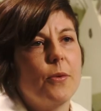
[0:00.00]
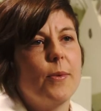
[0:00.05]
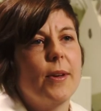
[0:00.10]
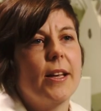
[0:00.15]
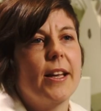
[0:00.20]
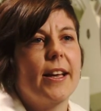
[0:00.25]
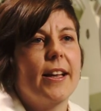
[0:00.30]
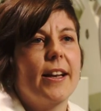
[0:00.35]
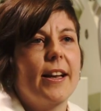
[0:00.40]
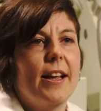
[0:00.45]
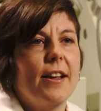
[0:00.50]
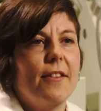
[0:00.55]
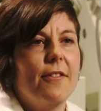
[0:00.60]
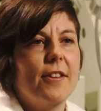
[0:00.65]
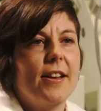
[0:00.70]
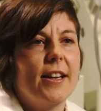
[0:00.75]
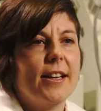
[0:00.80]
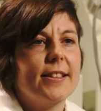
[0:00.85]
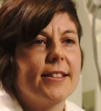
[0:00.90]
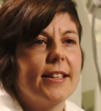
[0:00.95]
We can
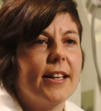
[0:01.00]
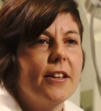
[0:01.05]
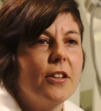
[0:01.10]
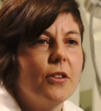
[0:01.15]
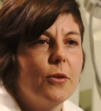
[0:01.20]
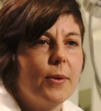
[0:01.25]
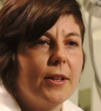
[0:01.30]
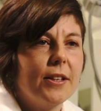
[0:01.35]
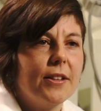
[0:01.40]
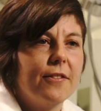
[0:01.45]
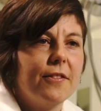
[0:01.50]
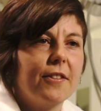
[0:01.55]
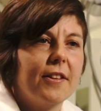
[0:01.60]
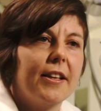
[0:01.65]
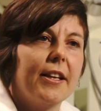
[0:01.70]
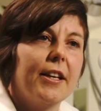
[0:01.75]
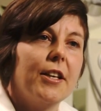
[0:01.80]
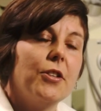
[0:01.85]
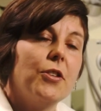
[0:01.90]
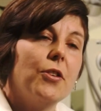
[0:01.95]
have an exact
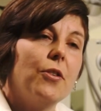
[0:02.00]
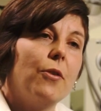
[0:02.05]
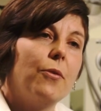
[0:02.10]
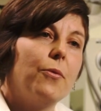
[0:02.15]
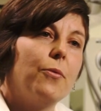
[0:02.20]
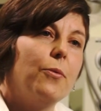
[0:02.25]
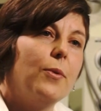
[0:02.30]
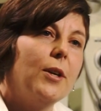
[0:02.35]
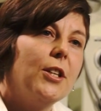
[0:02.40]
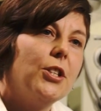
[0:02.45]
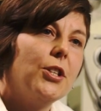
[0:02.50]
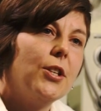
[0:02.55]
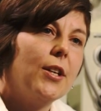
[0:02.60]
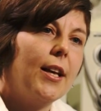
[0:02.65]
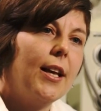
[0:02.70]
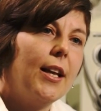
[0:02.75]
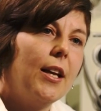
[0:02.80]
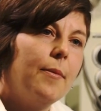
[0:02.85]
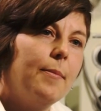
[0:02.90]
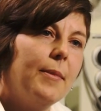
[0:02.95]
quantification of
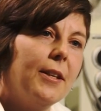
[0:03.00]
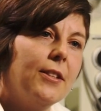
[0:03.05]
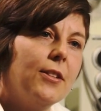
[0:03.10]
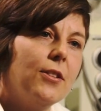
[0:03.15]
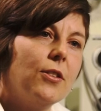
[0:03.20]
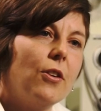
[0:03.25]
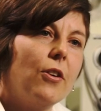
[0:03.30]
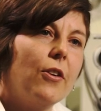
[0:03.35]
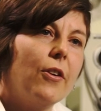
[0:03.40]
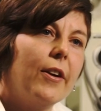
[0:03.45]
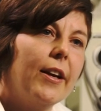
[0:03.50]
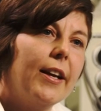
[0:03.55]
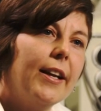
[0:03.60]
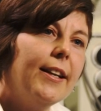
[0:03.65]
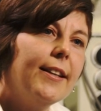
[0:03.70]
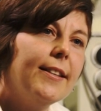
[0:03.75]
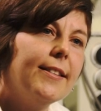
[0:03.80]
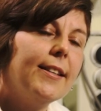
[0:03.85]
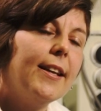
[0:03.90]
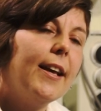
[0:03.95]
which elements are
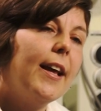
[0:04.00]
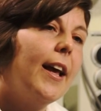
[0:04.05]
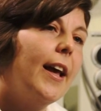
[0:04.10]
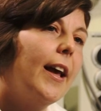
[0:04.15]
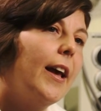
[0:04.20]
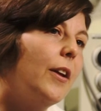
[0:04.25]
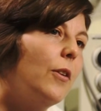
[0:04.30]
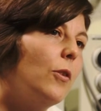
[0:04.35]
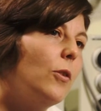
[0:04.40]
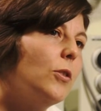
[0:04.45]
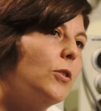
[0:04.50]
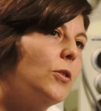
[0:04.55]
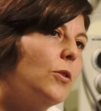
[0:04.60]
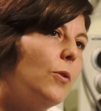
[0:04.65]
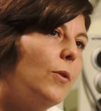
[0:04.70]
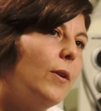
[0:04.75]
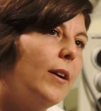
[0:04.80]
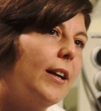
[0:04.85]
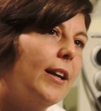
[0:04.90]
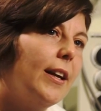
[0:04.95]
in it and
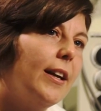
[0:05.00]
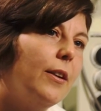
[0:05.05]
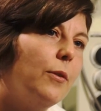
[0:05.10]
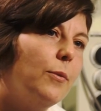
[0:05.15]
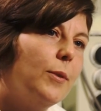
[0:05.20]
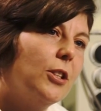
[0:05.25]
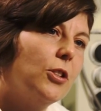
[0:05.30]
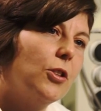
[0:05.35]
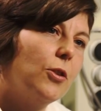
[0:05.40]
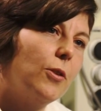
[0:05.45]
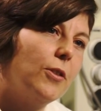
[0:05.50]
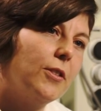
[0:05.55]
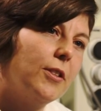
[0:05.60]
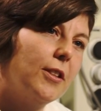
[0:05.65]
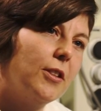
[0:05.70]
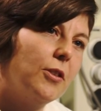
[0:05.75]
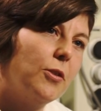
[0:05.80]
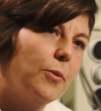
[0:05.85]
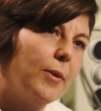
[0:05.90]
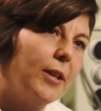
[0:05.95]
also in which
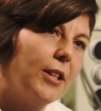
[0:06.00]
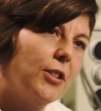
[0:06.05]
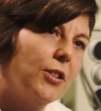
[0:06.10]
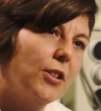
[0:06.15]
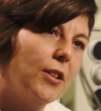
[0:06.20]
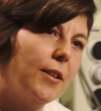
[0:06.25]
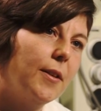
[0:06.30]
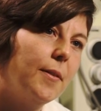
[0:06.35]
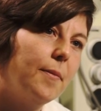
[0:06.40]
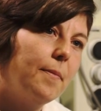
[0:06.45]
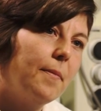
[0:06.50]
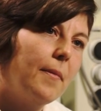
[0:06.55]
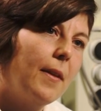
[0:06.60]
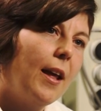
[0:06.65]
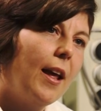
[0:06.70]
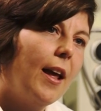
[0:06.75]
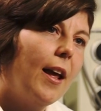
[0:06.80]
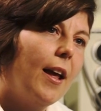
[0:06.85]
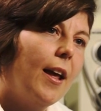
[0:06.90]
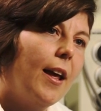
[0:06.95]
concentration.
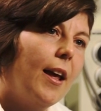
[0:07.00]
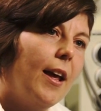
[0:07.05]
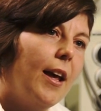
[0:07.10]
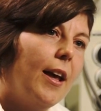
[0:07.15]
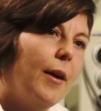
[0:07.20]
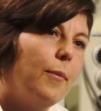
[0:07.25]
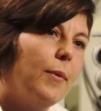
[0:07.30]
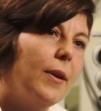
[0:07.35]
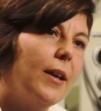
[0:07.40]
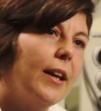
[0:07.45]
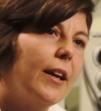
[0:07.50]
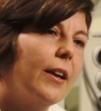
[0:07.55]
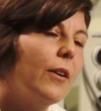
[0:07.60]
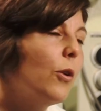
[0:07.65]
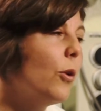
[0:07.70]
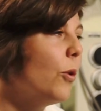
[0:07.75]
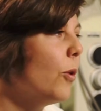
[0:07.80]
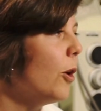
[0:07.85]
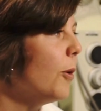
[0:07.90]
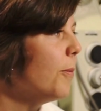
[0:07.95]
And we
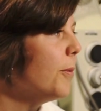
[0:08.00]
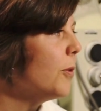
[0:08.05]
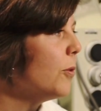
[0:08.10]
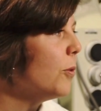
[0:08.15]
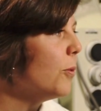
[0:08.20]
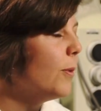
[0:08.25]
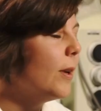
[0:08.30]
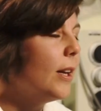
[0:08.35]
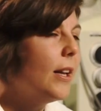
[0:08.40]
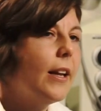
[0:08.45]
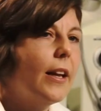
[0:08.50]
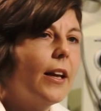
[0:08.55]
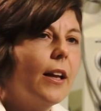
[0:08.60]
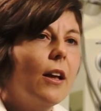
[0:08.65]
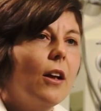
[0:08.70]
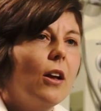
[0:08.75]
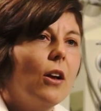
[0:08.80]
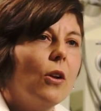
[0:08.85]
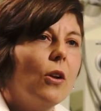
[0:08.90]
can go up to really